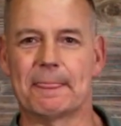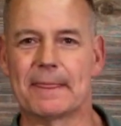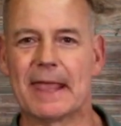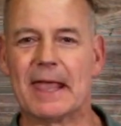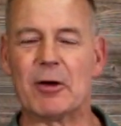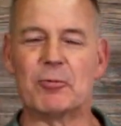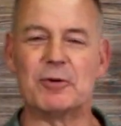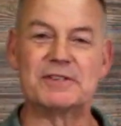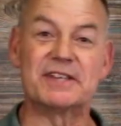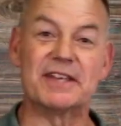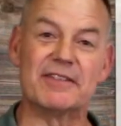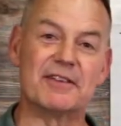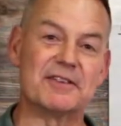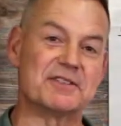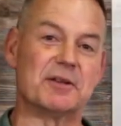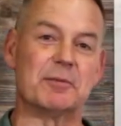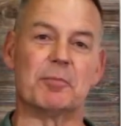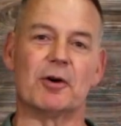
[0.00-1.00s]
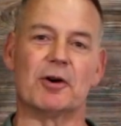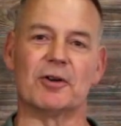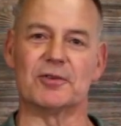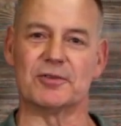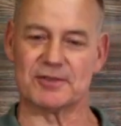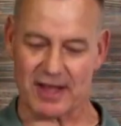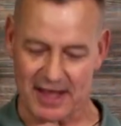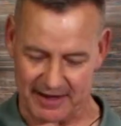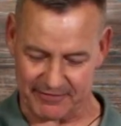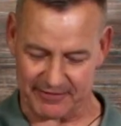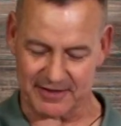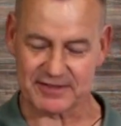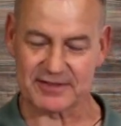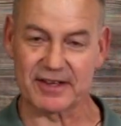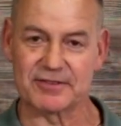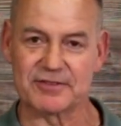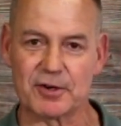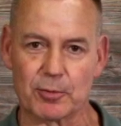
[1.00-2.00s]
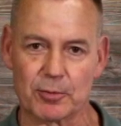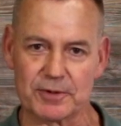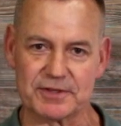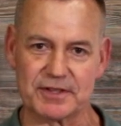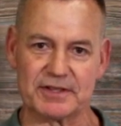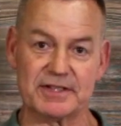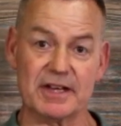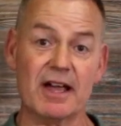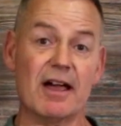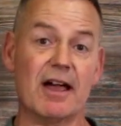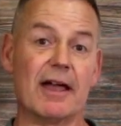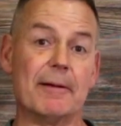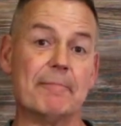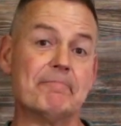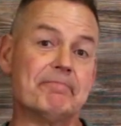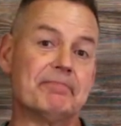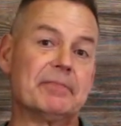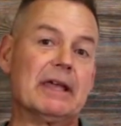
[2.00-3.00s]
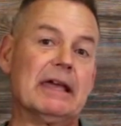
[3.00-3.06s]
And we see this in Paul's life. He says there was a time